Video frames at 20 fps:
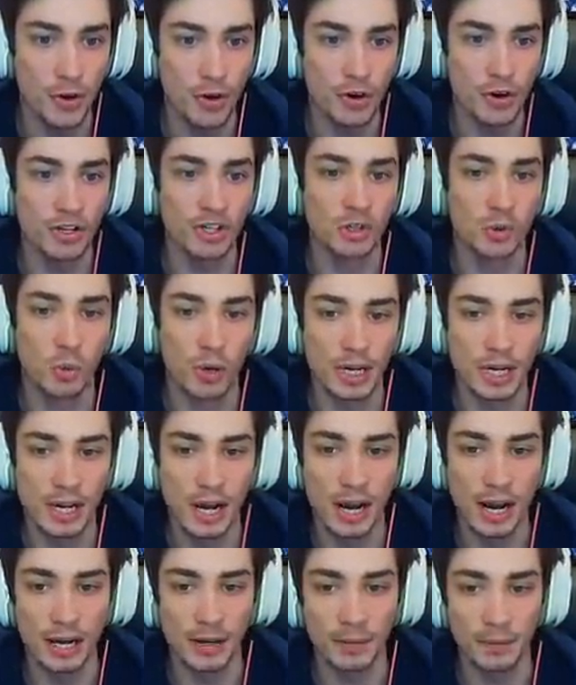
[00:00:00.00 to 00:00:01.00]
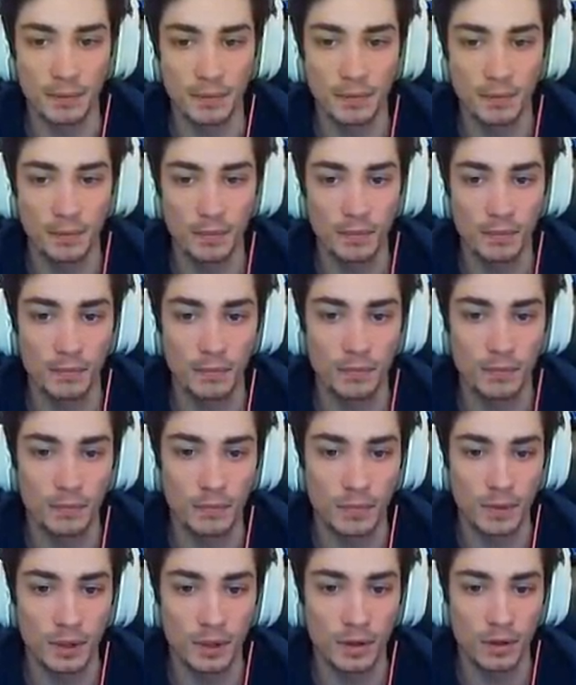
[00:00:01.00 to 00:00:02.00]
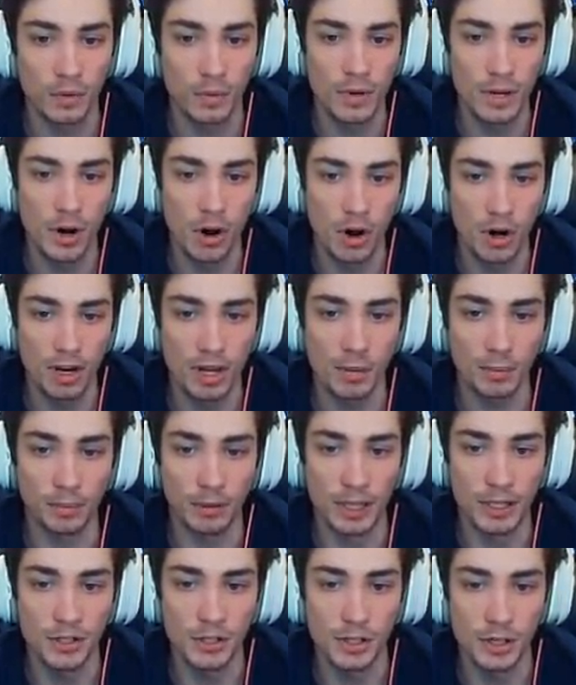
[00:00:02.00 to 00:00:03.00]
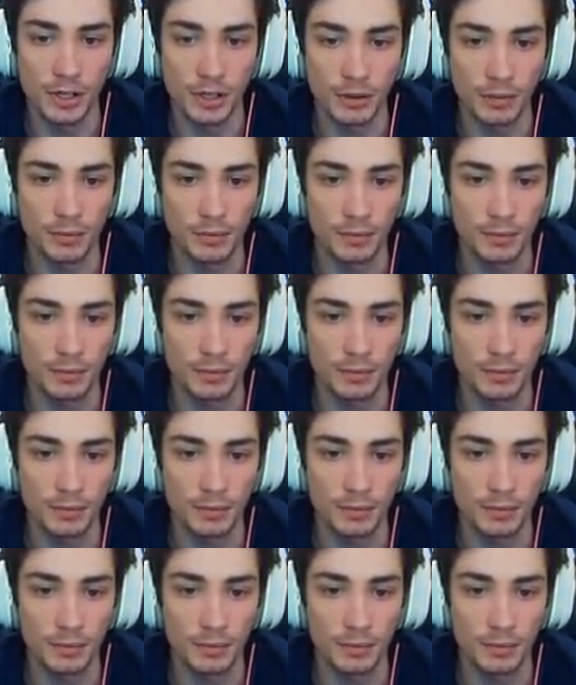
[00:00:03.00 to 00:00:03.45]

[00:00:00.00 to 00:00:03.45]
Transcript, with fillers: third and 29. We are going to blitz here.